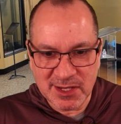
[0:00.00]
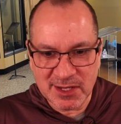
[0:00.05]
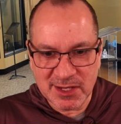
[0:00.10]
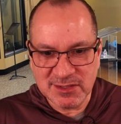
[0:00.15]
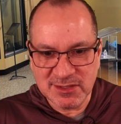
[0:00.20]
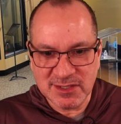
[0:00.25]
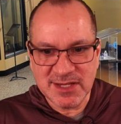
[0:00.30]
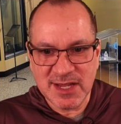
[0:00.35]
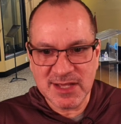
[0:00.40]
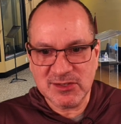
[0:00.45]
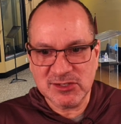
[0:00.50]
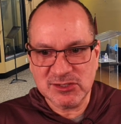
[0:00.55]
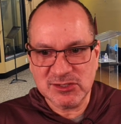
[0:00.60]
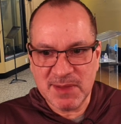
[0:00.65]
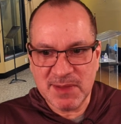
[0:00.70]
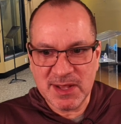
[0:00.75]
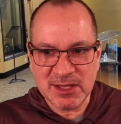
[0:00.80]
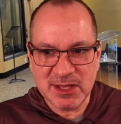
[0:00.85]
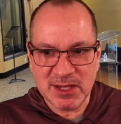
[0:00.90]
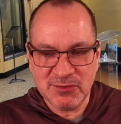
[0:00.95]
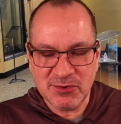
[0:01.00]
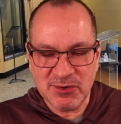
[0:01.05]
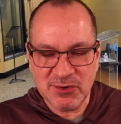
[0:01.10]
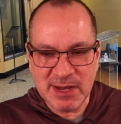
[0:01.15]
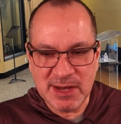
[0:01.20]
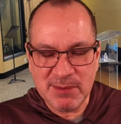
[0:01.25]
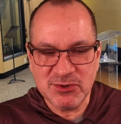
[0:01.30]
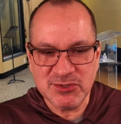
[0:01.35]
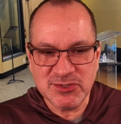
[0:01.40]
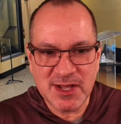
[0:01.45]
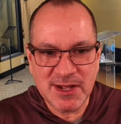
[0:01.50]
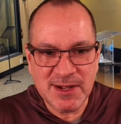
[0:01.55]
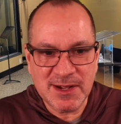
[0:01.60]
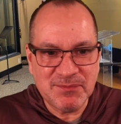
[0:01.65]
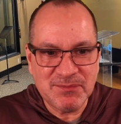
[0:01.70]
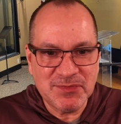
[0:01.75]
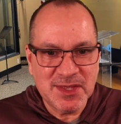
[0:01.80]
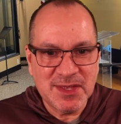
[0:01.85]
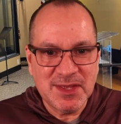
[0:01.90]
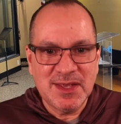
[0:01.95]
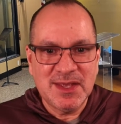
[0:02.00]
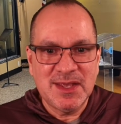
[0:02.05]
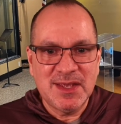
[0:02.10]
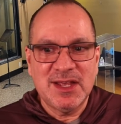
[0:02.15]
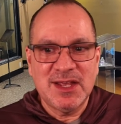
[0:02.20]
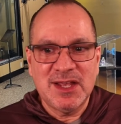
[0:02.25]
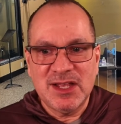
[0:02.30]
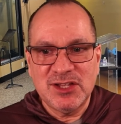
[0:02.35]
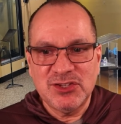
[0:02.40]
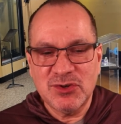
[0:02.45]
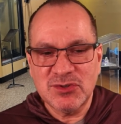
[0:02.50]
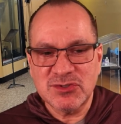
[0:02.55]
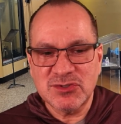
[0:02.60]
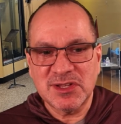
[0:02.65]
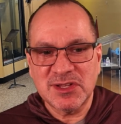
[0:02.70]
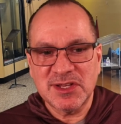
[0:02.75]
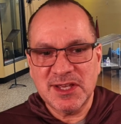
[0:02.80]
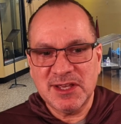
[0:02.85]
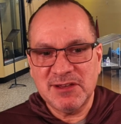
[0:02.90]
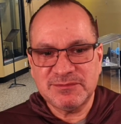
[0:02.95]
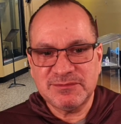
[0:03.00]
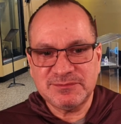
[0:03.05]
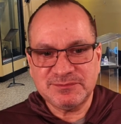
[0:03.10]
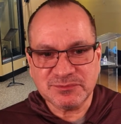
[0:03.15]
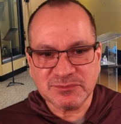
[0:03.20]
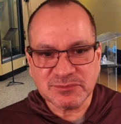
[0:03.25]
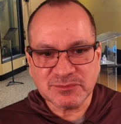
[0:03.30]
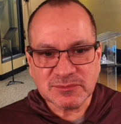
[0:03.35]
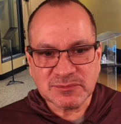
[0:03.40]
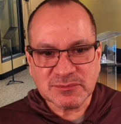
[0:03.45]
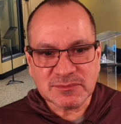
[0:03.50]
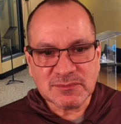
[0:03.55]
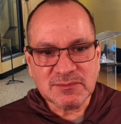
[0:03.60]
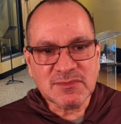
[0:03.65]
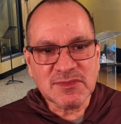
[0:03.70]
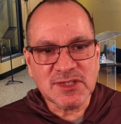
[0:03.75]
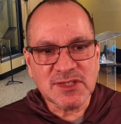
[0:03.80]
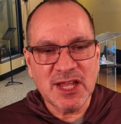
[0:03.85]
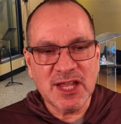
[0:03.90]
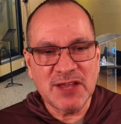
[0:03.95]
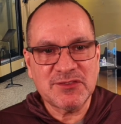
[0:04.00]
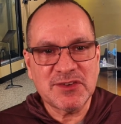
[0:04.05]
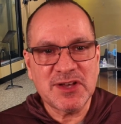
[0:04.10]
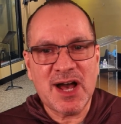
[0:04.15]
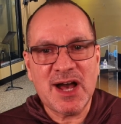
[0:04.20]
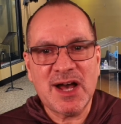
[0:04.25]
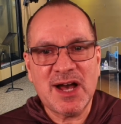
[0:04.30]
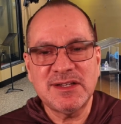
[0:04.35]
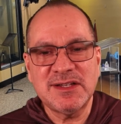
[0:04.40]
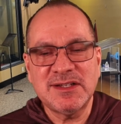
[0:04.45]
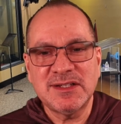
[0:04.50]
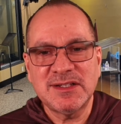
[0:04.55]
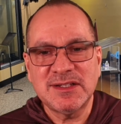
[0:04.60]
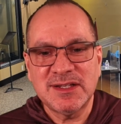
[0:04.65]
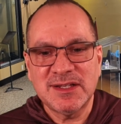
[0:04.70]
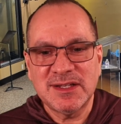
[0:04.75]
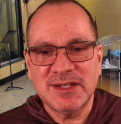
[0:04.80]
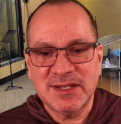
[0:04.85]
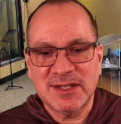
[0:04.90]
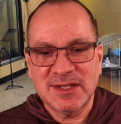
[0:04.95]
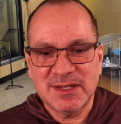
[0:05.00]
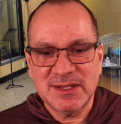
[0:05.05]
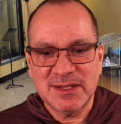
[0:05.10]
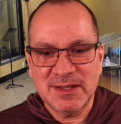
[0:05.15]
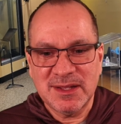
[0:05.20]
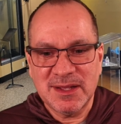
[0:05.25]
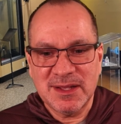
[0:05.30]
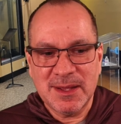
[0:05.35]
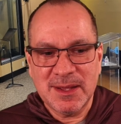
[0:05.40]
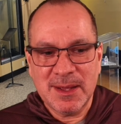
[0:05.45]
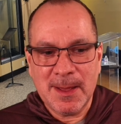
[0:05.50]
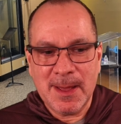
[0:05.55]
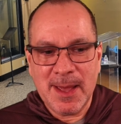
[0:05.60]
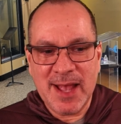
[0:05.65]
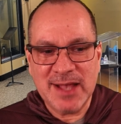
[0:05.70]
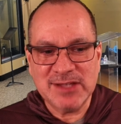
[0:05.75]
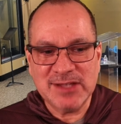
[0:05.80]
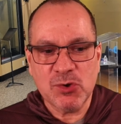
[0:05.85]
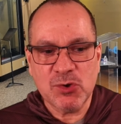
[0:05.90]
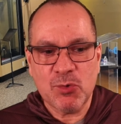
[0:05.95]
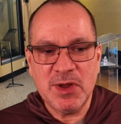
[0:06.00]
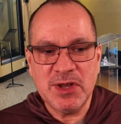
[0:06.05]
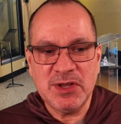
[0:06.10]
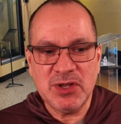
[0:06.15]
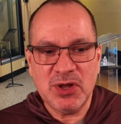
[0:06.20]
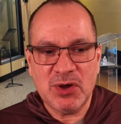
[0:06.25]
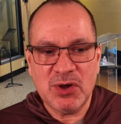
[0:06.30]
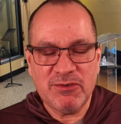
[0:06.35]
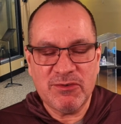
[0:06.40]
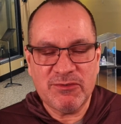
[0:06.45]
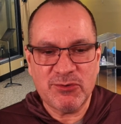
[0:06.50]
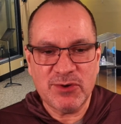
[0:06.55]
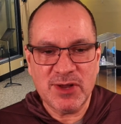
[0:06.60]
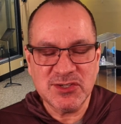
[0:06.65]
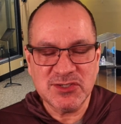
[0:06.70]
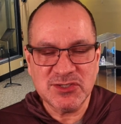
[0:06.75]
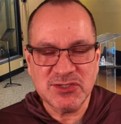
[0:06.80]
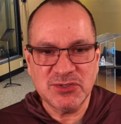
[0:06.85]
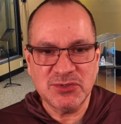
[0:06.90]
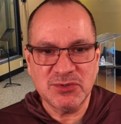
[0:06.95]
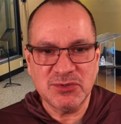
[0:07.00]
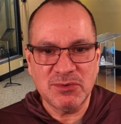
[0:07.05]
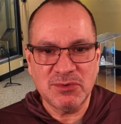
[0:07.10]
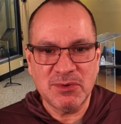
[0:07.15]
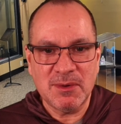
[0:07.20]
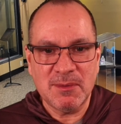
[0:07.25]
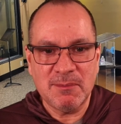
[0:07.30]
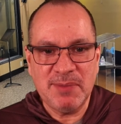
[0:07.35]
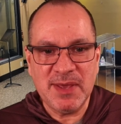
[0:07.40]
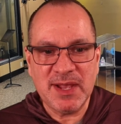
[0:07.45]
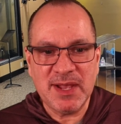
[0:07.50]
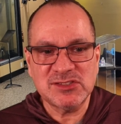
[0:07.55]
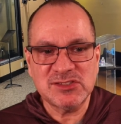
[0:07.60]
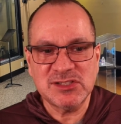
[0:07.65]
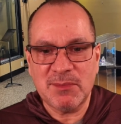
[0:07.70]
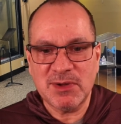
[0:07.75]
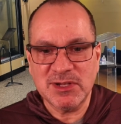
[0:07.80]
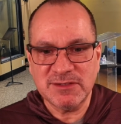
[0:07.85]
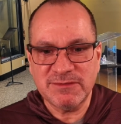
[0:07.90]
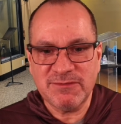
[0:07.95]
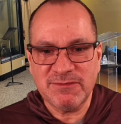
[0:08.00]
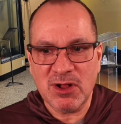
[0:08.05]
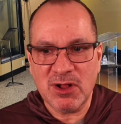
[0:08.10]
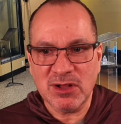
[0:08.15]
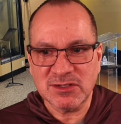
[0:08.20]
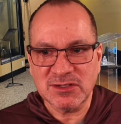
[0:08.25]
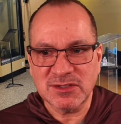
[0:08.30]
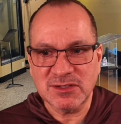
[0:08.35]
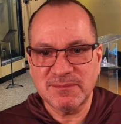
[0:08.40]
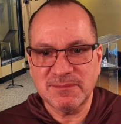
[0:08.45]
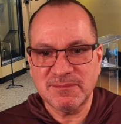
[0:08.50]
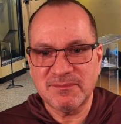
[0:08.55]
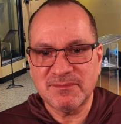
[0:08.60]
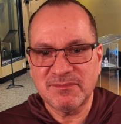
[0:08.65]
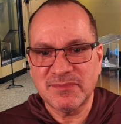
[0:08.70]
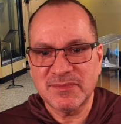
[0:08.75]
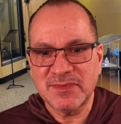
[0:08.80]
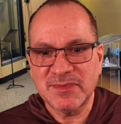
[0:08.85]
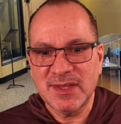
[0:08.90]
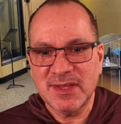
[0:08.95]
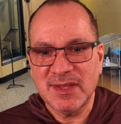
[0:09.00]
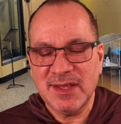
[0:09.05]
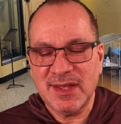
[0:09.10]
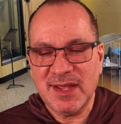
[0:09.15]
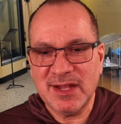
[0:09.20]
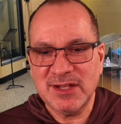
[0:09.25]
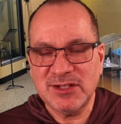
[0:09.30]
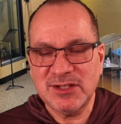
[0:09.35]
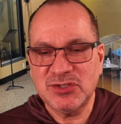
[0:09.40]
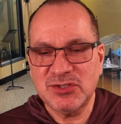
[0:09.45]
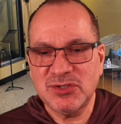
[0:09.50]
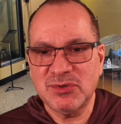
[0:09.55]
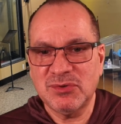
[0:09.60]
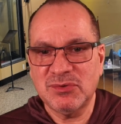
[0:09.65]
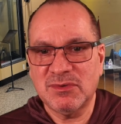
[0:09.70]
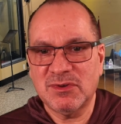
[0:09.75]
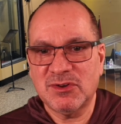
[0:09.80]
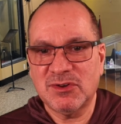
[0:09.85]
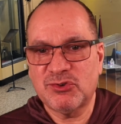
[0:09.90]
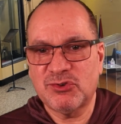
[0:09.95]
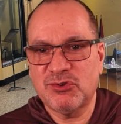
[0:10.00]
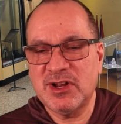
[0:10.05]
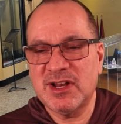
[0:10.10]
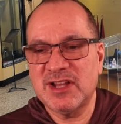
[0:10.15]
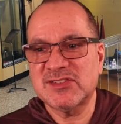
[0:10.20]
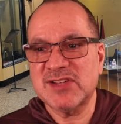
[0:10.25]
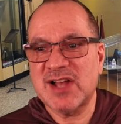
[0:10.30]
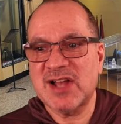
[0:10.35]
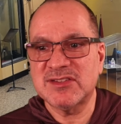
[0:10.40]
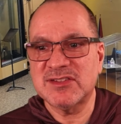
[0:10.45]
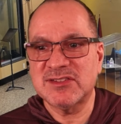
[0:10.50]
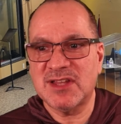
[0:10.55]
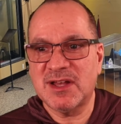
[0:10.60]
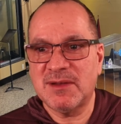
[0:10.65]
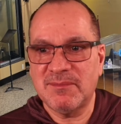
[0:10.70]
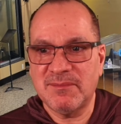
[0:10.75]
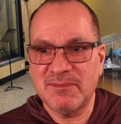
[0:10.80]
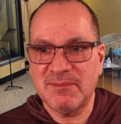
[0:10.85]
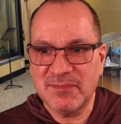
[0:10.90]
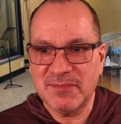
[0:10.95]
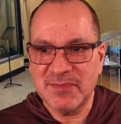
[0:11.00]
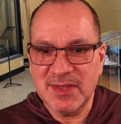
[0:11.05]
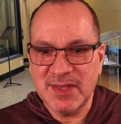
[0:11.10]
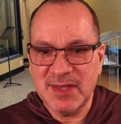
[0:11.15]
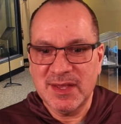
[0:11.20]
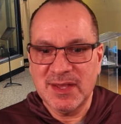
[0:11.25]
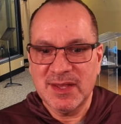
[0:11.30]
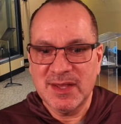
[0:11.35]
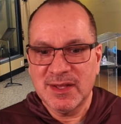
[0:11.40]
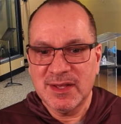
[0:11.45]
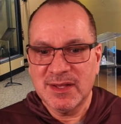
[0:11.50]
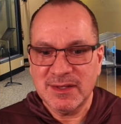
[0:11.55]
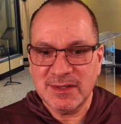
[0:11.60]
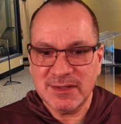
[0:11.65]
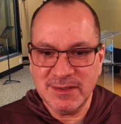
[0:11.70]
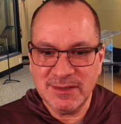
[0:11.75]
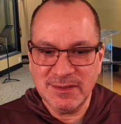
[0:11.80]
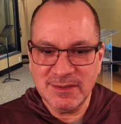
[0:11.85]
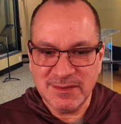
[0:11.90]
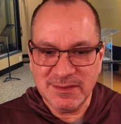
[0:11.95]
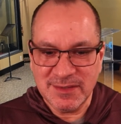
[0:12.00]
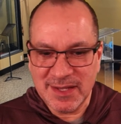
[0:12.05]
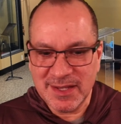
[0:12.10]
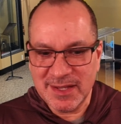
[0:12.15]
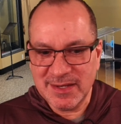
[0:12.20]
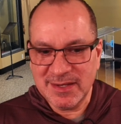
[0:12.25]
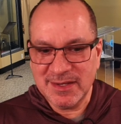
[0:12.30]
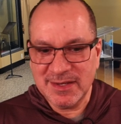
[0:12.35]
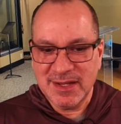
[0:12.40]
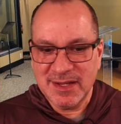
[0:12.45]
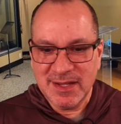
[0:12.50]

to take the speck out of your neighbor's eye. Usually, if God has a window for us to pick someone's fault and to criticize them, and